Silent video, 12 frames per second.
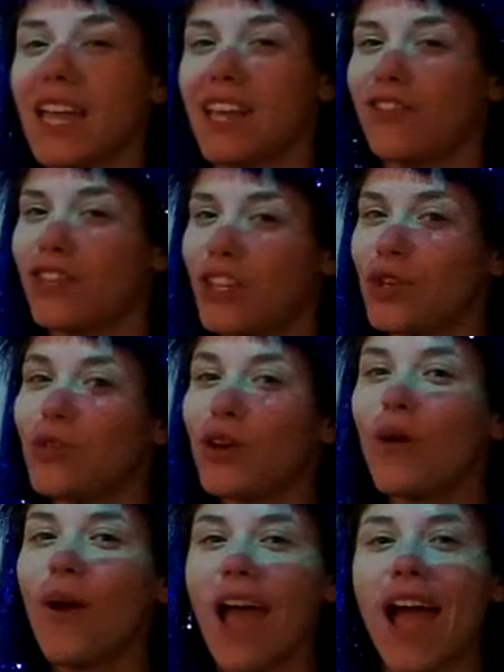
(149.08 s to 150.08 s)
If you
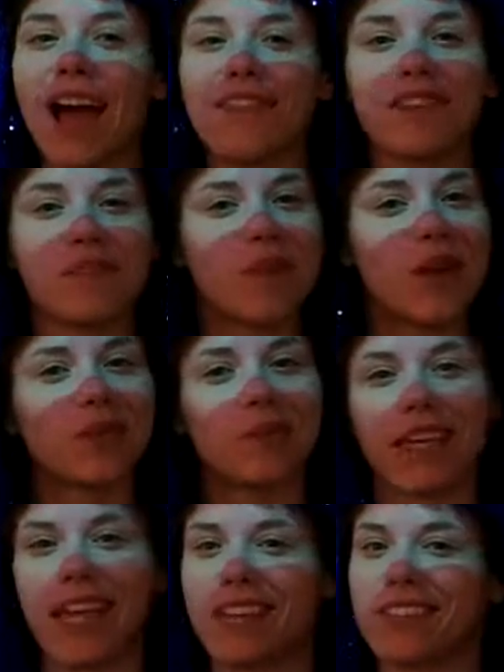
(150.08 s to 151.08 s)
don't have your
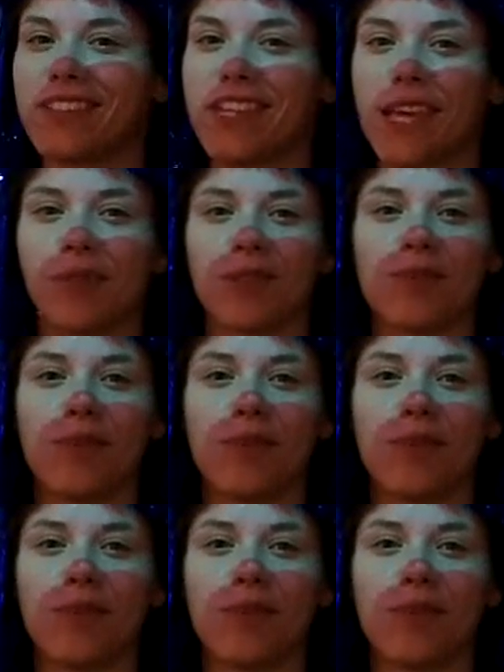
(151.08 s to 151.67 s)
multiplication tables